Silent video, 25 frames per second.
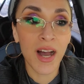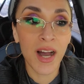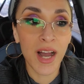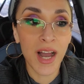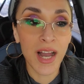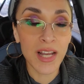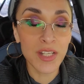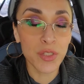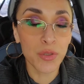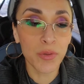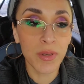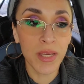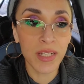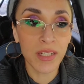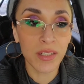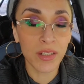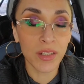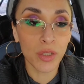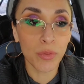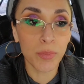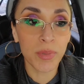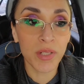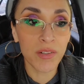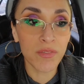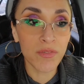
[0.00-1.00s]
uh, I do get a
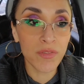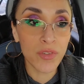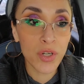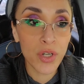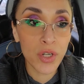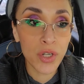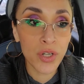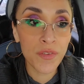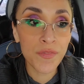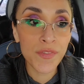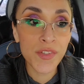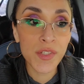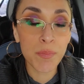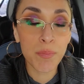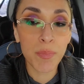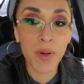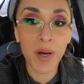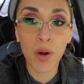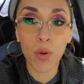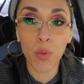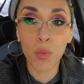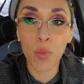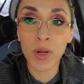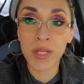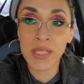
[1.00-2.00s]
little bit of nerves,
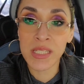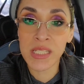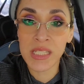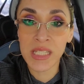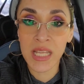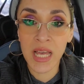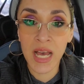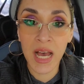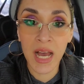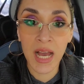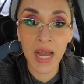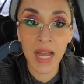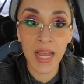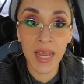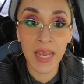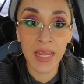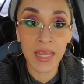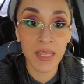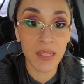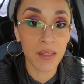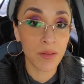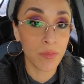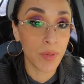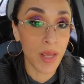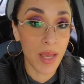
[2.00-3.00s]
but once
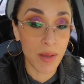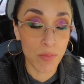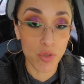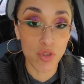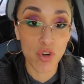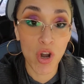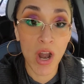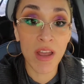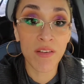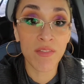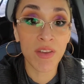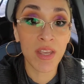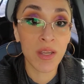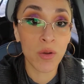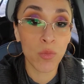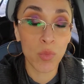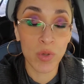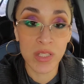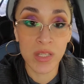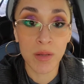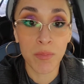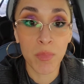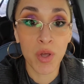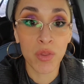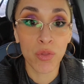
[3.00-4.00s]
I am
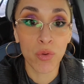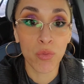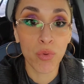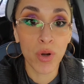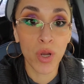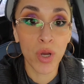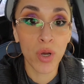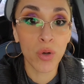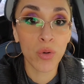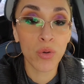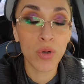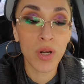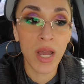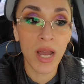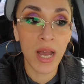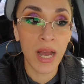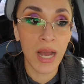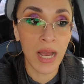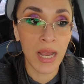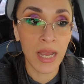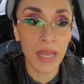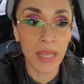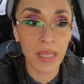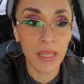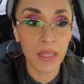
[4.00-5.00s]
driving, once I'm on the road,
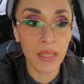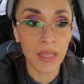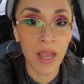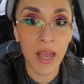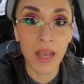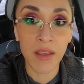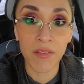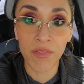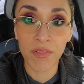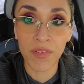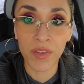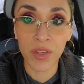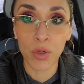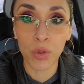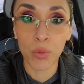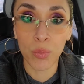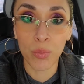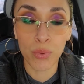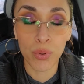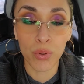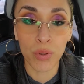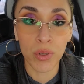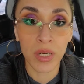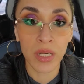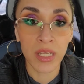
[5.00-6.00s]
I, I feel
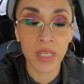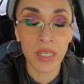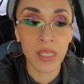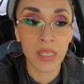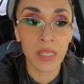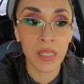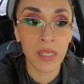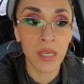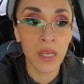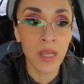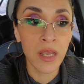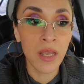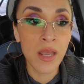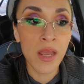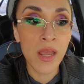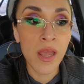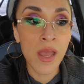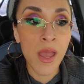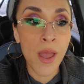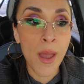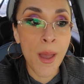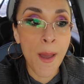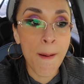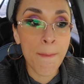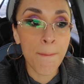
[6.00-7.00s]
pretty,
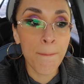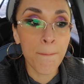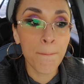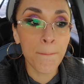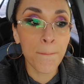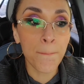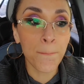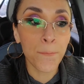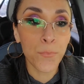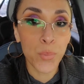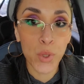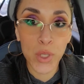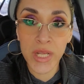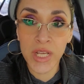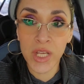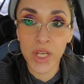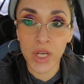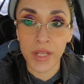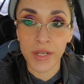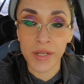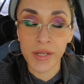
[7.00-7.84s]
pretty